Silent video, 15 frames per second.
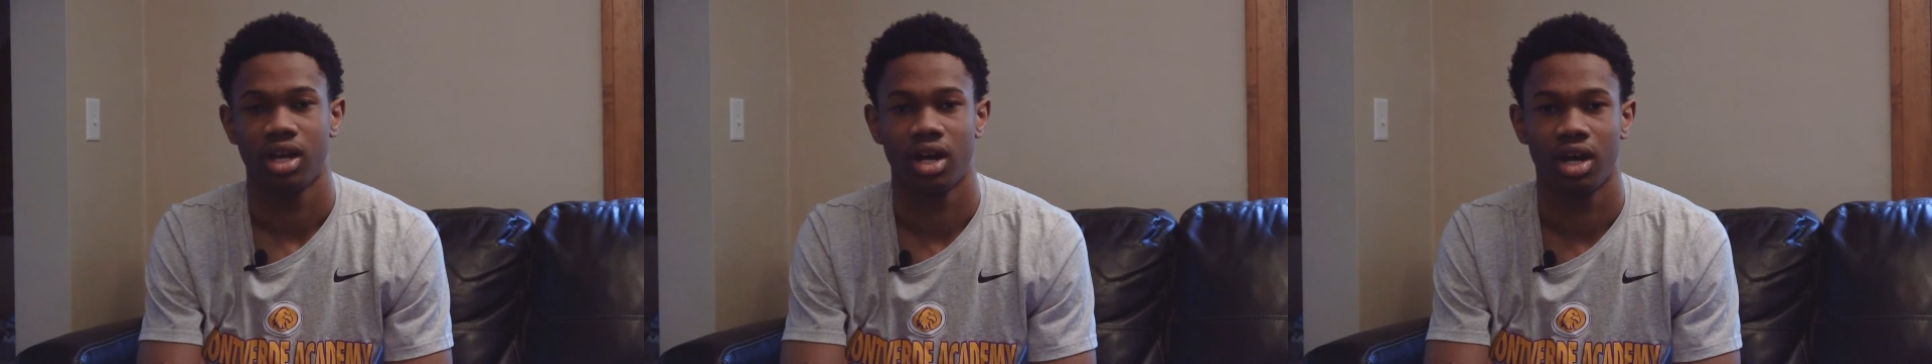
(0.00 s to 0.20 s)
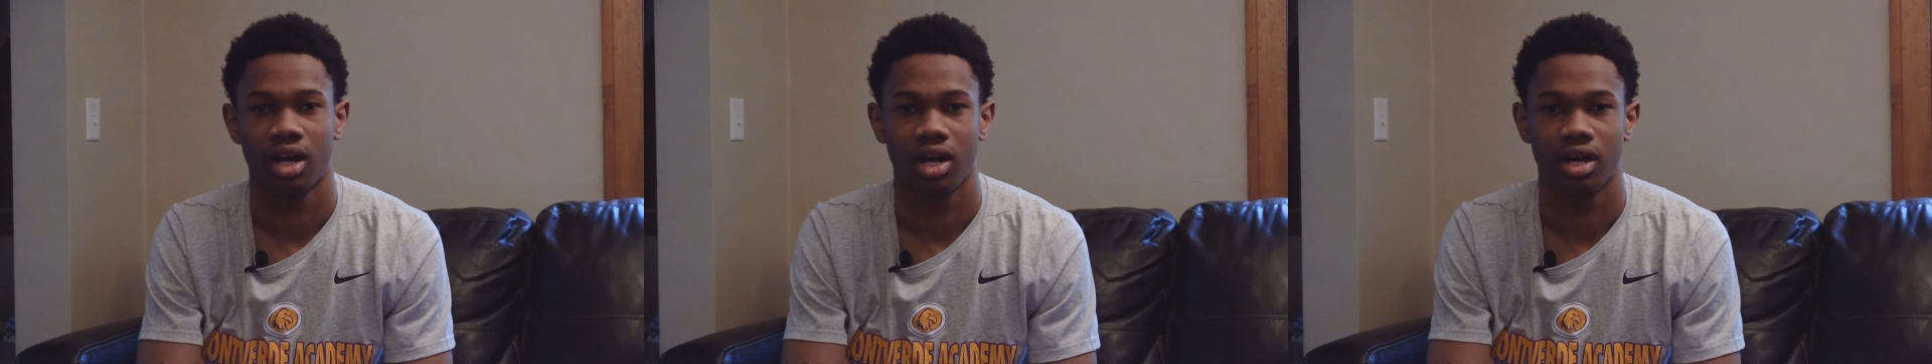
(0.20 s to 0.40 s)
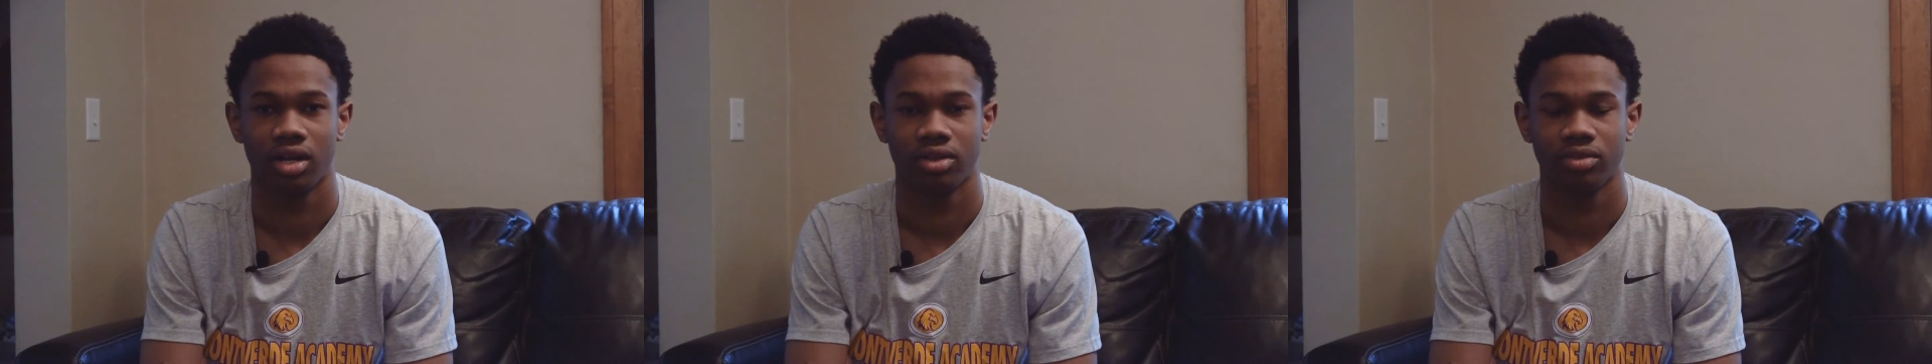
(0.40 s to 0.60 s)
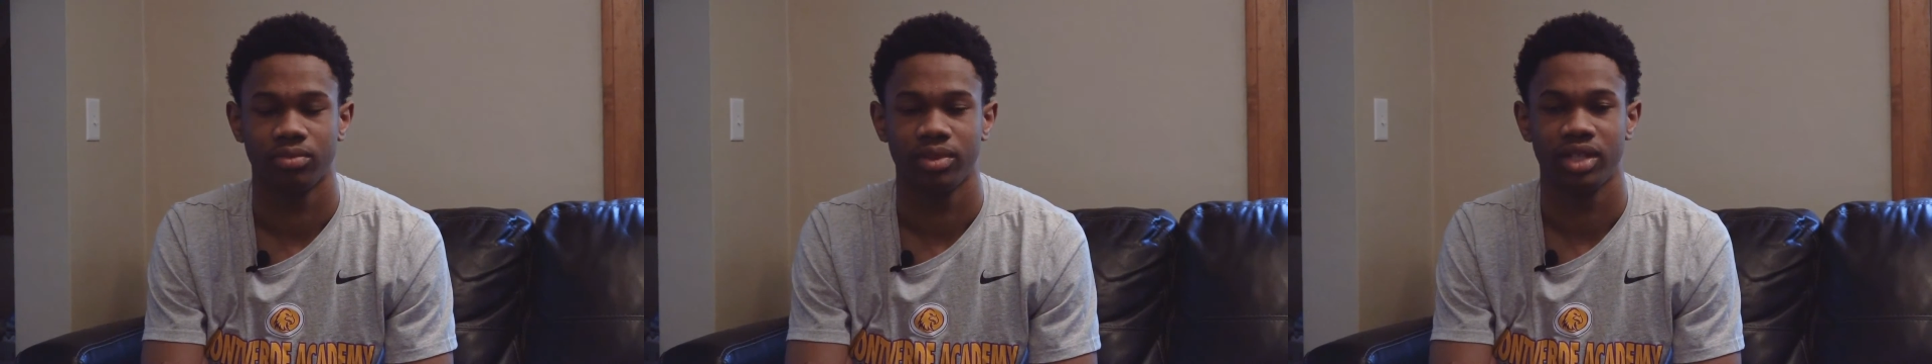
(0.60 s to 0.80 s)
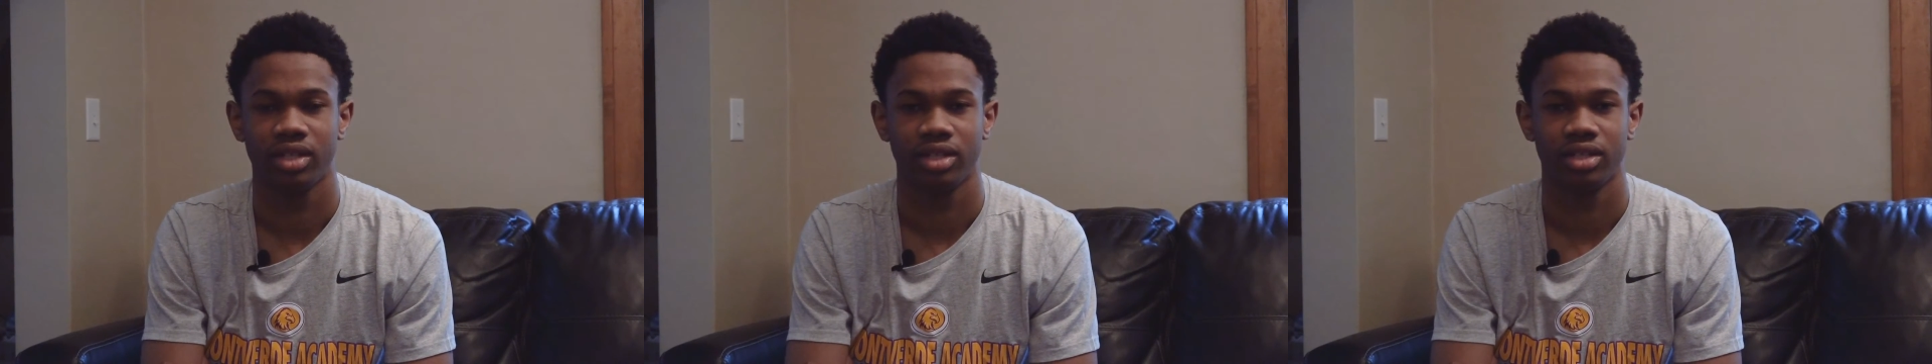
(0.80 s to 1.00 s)
Uh,
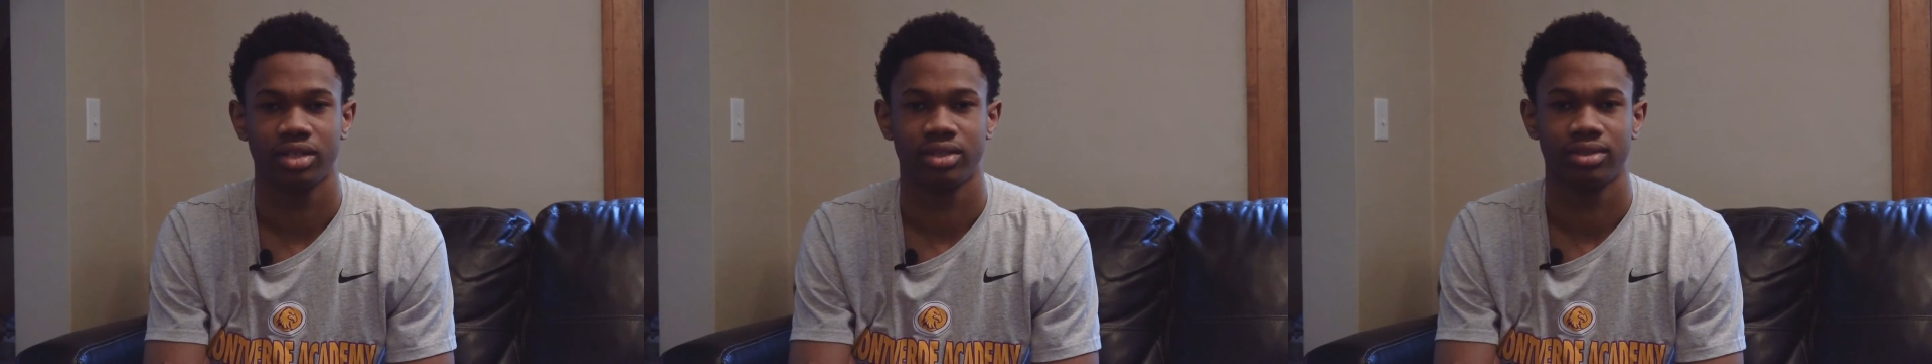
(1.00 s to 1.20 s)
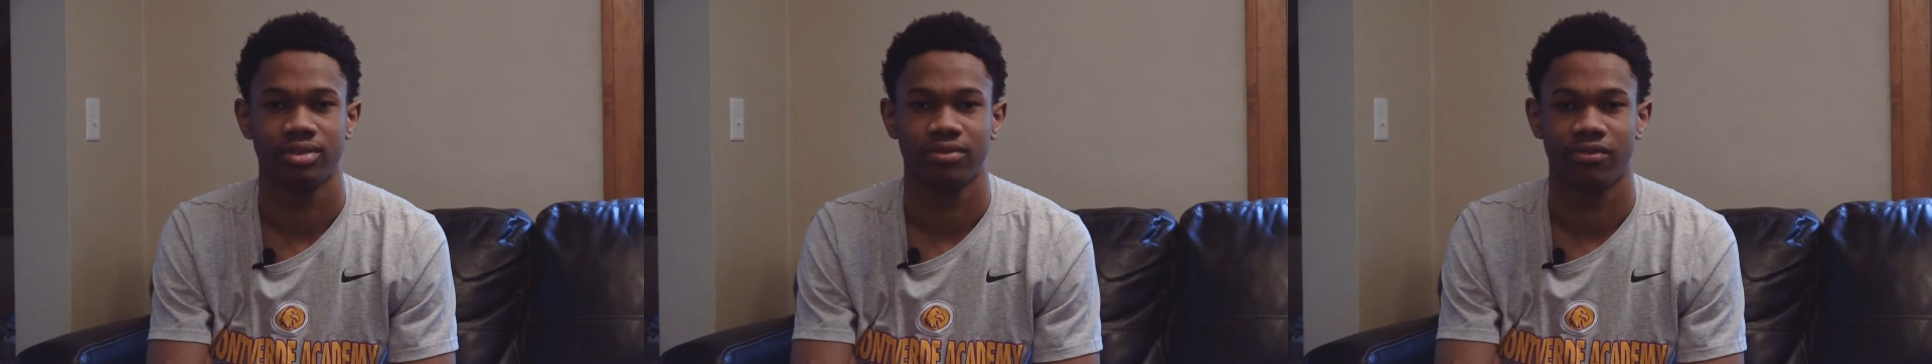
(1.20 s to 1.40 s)
because